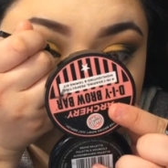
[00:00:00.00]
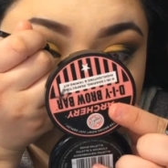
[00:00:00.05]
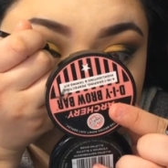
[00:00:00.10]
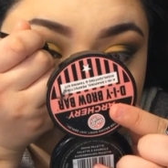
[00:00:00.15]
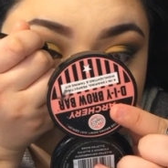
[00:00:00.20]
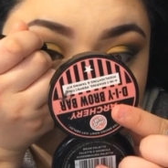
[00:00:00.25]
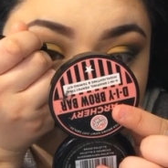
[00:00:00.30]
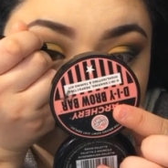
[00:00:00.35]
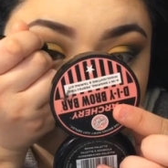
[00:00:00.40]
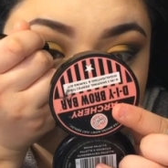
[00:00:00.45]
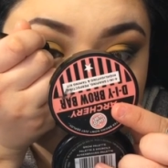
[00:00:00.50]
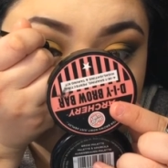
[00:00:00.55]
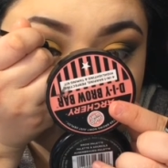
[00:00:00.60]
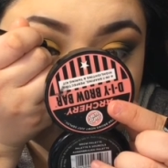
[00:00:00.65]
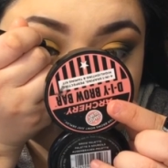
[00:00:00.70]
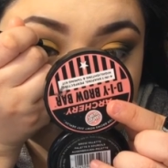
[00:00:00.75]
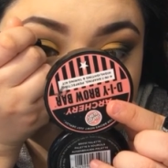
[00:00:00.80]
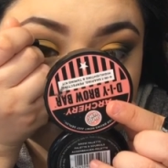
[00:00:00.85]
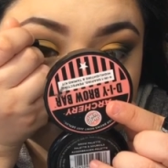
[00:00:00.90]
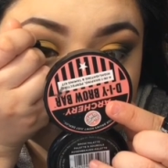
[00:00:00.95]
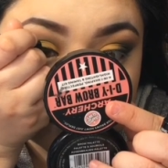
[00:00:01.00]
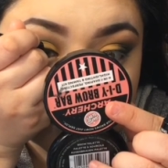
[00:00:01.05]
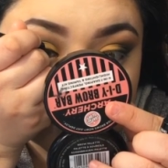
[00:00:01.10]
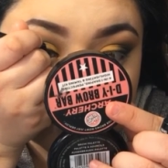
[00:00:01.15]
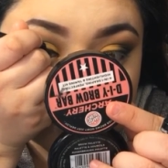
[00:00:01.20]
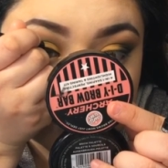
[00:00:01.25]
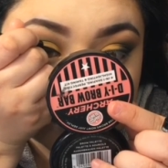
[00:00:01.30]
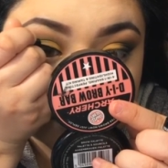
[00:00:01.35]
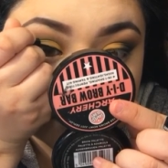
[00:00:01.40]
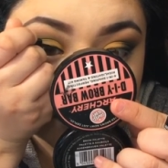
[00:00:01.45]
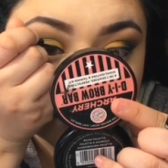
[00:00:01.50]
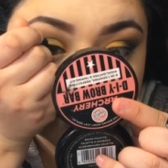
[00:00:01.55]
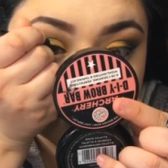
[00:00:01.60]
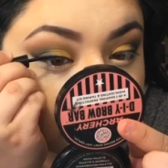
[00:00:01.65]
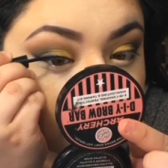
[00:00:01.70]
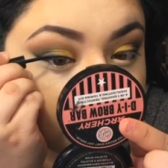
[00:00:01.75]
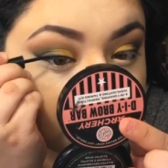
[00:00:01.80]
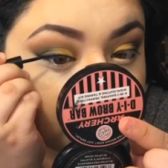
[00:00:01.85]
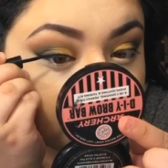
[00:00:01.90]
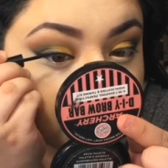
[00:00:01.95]
I'm just going
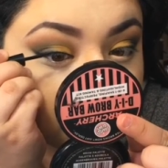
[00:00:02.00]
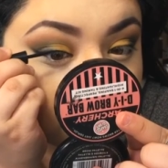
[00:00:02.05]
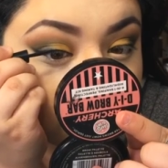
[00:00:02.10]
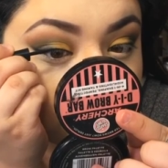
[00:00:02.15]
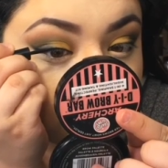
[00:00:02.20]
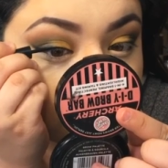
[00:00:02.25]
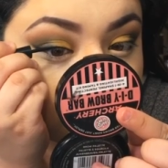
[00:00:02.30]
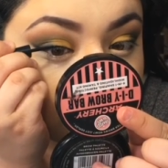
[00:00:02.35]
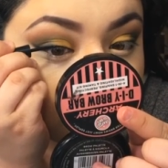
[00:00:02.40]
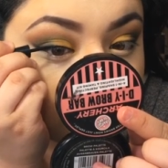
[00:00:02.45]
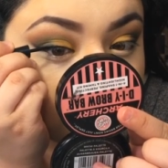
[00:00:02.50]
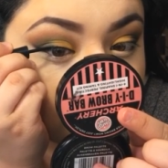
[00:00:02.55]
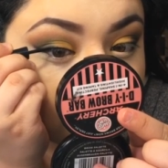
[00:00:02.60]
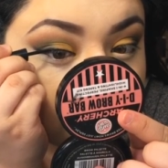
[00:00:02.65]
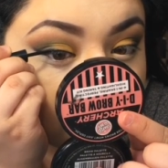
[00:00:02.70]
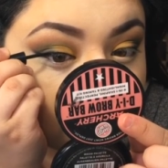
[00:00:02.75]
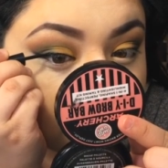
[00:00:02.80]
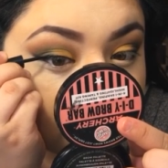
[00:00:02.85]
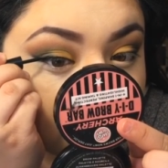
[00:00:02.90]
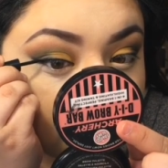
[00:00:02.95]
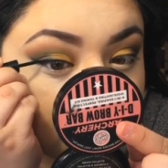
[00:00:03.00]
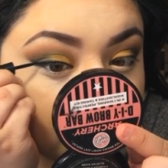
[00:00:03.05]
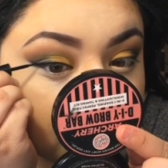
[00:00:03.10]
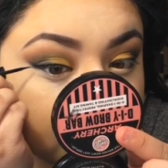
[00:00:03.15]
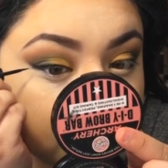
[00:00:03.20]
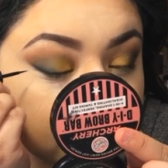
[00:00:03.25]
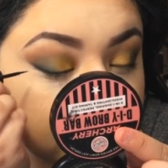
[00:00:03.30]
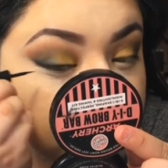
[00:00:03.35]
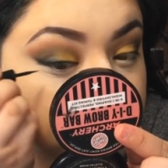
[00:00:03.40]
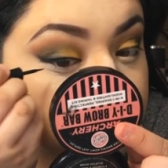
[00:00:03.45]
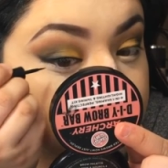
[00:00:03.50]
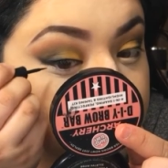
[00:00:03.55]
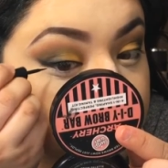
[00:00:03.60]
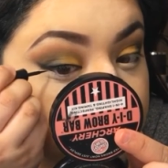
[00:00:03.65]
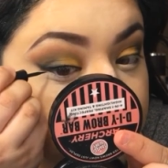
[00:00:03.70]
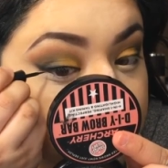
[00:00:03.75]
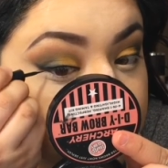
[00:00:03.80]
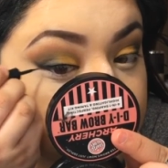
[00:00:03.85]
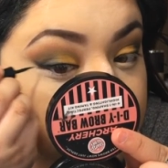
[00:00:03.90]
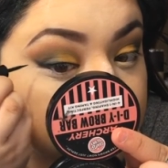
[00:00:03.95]
to do my
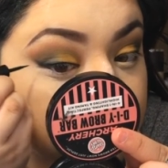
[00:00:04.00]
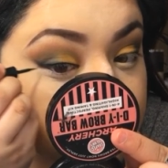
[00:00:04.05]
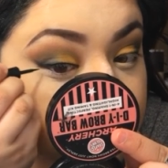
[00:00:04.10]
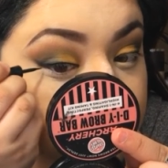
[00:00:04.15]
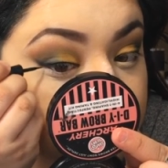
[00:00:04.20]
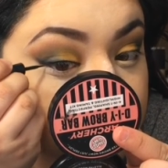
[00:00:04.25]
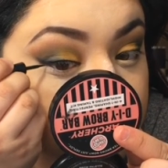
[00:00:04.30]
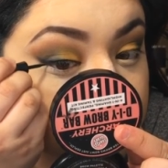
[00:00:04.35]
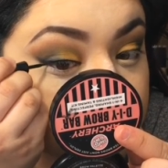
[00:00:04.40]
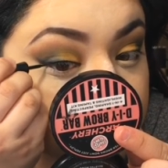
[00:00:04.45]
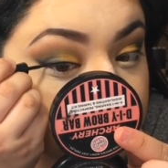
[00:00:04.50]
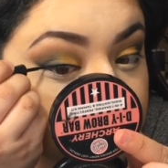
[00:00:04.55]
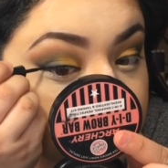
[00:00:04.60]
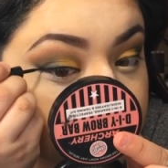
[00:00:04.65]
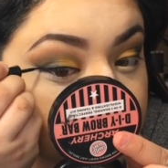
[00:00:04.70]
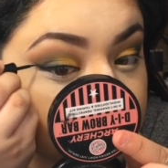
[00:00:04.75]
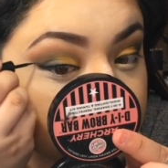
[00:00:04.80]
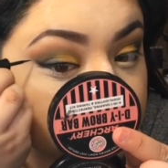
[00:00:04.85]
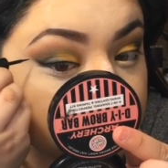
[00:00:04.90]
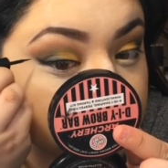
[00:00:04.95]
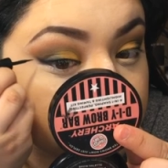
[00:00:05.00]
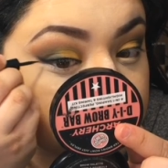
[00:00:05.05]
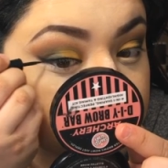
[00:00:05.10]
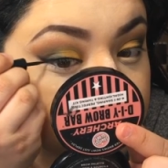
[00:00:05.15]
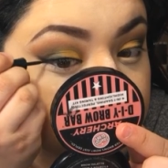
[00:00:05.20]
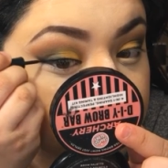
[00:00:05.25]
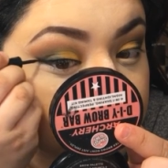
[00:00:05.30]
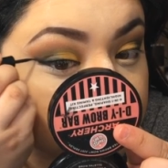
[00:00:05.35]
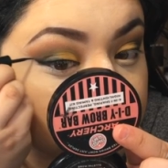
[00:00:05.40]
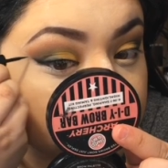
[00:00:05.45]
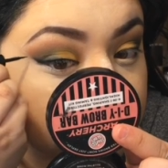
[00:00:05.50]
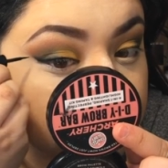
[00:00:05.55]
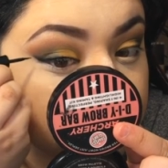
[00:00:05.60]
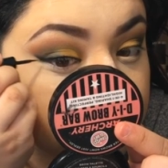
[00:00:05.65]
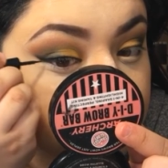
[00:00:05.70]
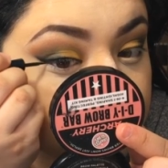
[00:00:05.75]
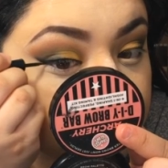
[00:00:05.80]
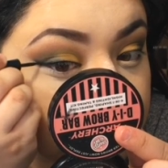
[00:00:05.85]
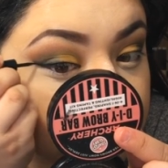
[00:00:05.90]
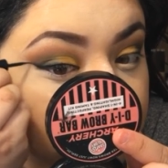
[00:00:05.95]
eyeliner. I'm
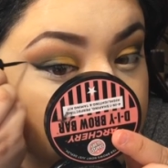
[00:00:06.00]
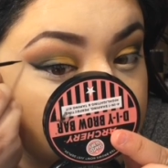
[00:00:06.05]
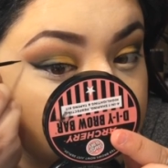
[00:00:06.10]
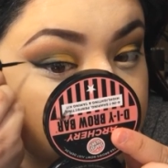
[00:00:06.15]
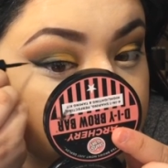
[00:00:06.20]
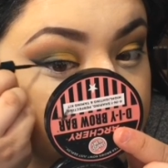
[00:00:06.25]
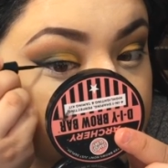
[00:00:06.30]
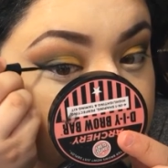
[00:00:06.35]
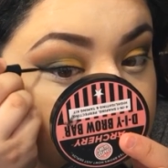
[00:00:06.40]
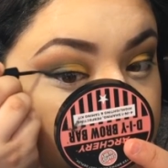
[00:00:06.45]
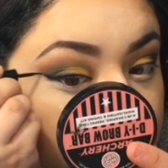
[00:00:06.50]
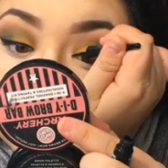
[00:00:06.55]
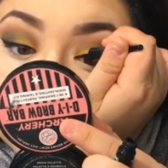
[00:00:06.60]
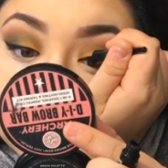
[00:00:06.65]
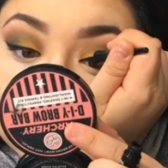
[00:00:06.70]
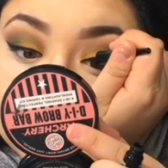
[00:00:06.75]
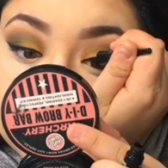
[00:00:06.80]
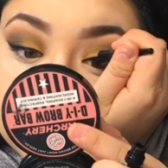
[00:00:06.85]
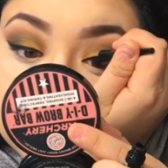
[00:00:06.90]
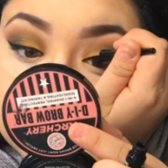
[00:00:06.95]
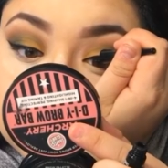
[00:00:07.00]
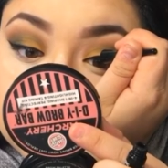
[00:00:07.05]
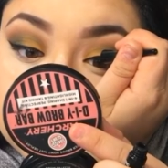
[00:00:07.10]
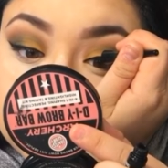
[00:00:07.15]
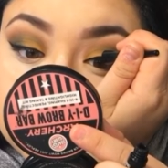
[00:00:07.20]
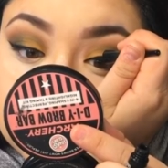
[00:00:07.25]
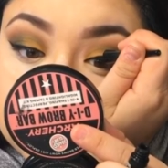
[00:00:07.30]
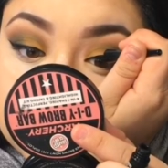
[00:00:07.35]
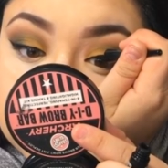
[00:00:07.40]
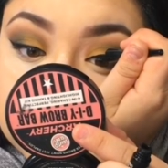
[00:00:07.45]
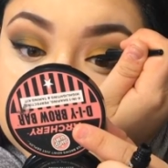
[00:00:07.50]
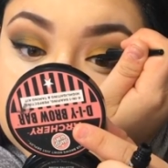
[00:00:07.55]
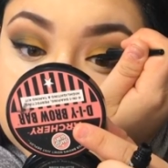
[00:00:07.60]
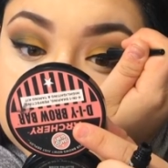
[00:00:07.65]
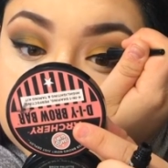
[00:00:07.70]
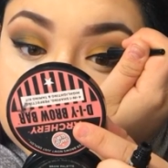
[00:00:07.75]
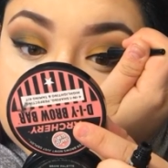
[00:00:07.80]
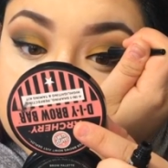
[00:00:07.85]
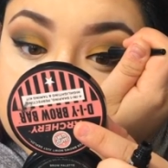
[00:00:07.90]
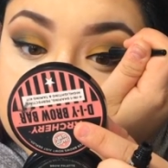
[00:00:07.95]
using the Wet n Wild.
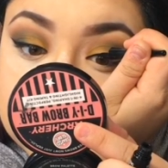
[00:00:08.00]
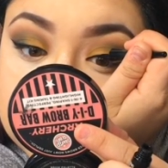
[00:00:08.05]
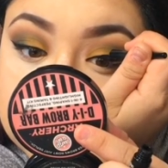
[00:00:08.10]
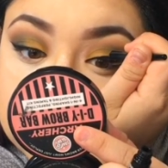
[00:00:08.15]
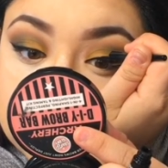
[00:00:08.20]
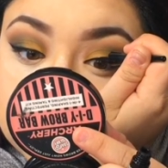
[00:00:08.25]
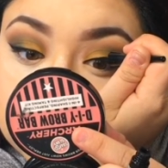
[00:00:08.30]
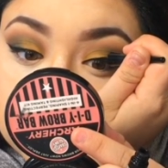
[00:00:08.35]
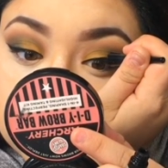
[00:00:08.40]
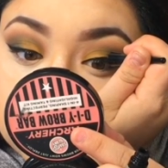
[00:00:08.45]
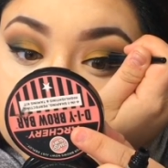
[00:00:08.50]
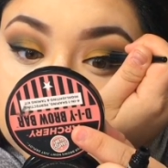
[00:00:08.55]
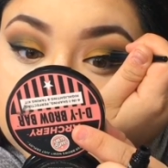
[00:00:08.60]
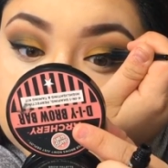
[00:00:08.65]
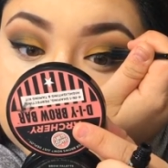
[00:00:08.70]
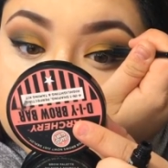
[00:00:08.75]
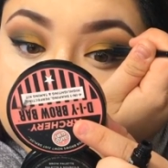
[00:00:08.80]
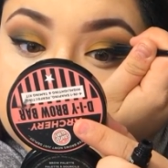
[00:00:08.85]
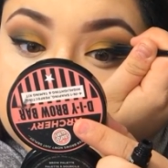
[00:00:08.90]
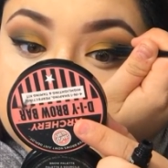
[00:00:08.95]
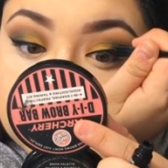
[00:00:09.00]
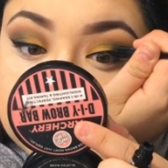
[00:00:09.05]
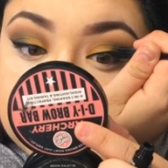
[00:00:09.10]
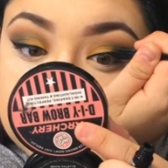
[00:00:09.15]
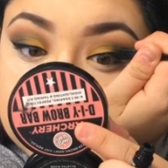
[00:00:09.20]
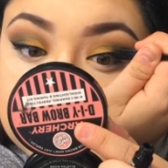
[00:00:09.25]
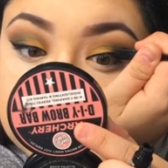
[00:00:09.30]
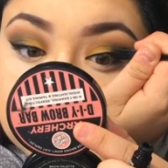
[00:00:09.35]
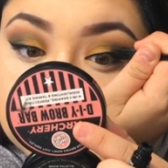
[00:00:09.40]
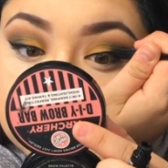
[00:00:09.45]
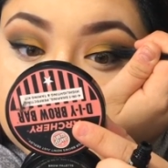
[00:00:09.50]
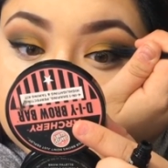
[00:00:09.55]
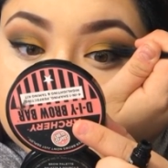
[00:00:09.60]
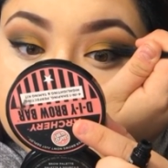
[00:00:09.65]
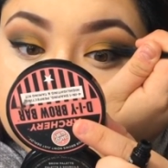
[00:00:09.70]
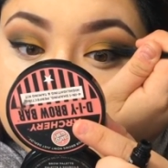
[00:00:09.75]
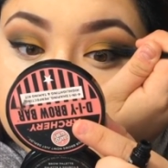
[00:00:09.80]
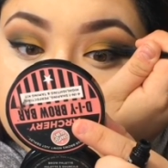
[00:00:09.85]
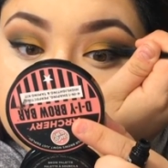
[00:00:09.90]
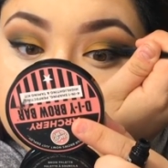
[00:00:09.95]
This is
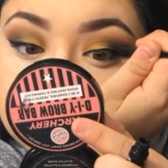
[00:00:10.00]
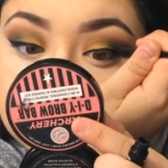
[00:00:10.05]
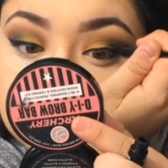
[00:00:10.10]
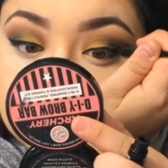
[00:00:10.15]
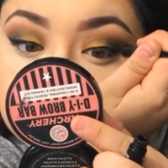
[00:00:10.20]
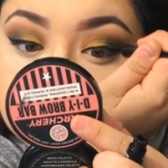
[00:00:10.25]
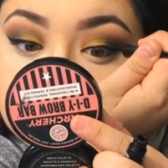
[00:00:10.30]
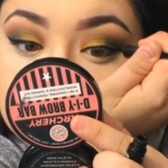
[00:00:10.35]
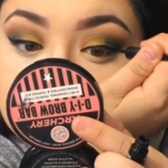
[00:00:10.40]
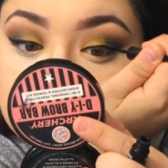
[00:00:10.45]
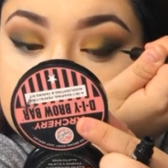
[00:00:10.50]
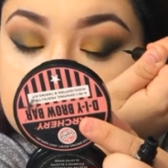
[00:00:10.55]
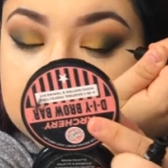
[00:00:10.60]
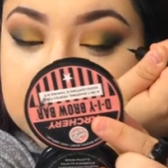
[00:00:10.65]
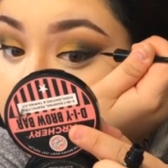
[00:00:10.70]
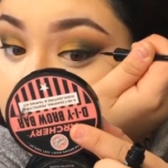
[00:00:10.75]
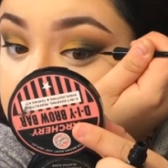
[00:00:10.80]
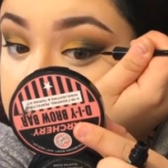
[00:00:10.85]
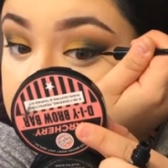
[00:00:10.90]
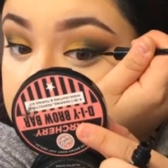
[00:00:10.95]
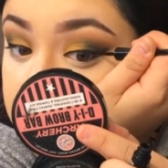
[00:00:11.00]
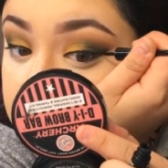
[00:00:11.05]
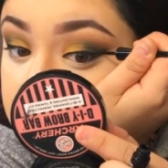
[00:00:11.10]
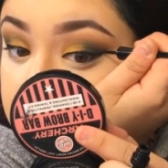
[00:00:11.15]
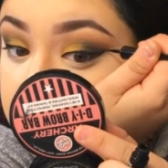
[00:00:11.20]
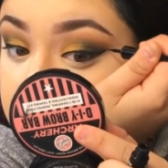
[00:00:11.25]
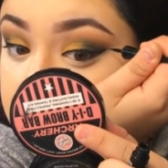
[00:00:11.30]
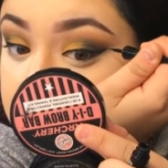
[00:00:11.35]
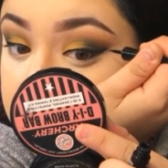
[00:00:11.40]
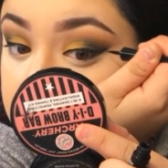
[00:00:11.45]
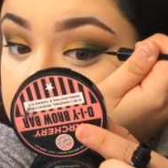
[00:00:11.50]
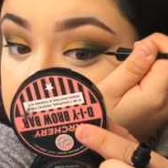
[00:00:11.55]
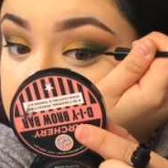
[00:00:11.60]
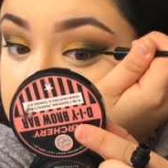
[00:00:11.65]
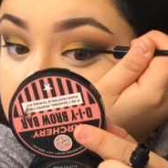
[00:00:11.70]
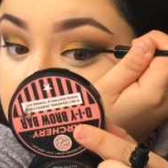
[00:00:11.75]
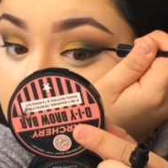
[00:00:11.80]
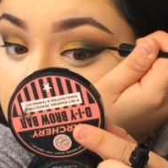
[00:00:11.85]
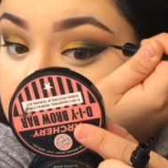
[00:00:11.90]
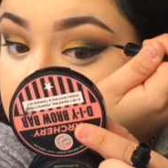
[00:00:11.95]
hands down a really good
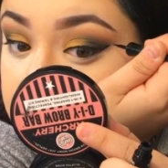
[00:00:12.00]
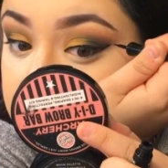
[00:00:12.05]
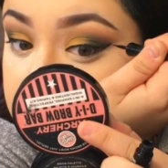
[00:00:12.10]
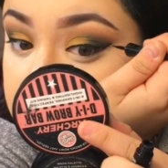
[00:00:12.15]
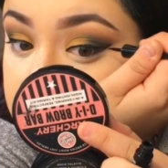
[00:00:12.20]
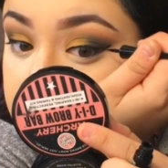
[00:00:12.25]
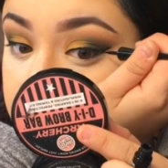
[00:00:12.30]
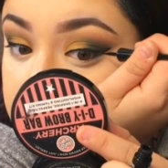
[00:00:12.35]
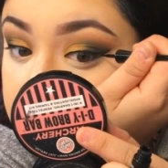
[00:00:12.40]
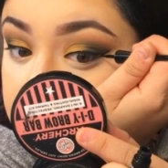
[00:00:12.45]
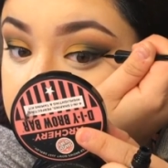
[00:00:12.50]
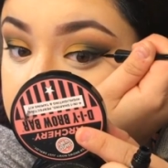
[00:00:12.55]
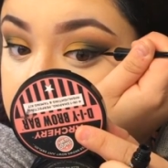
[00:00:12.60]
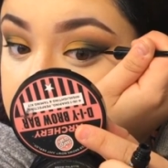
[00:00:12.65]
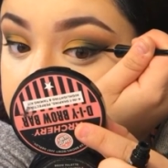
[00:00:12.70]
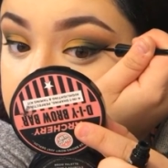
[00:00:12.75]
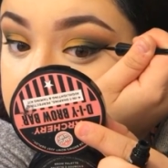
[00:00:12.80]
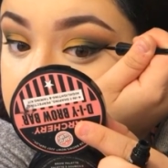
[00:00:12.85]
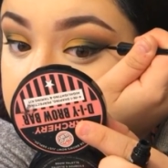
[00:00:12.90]
eyeliner and it's super